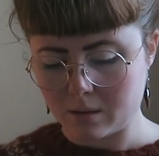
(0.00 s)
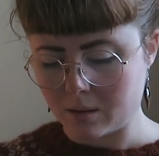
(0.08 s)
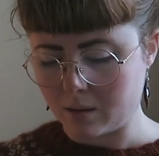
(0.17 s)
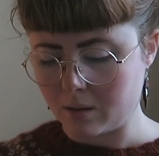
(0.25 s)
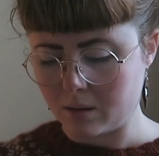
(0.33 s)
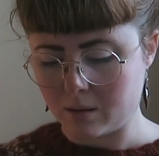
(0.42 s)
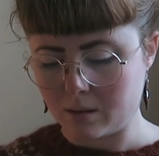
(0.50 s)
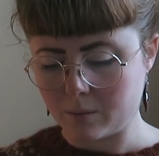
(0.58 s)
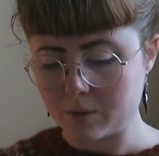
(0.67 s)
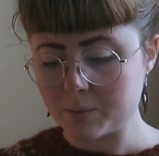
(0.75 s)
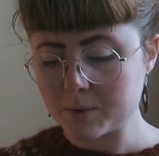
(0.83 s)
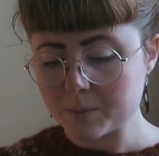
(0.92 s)
the
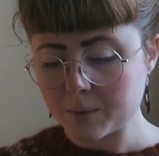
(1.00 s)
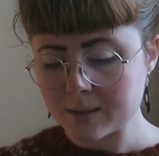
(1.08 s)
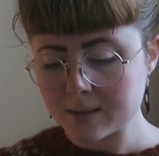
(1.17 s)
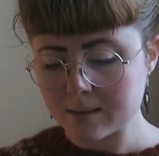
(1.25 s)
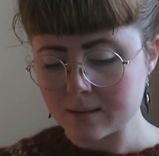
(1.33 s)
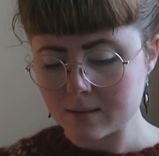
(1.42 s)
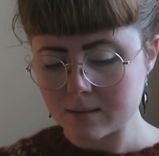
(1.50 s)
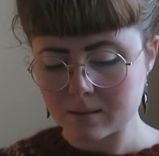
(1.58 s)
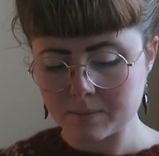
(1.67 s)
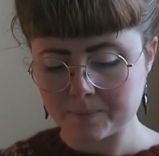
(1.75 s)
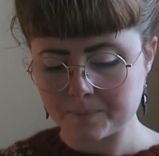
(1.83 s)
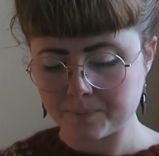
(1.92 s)
Christmas
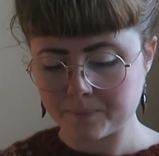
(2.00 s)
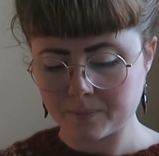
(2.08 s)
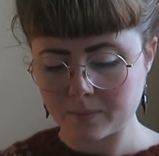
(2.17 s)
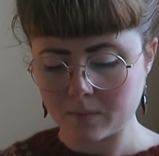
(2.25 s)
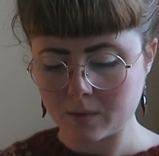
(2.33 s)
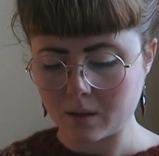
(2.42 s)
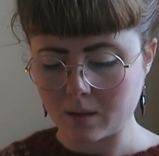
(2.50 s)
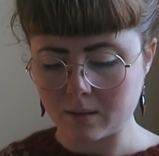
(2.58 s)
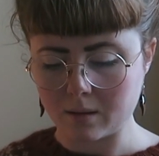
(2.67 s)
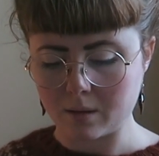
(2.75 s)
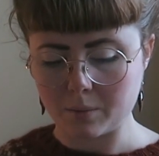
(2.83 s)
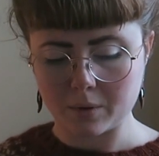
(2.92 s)
presents, and it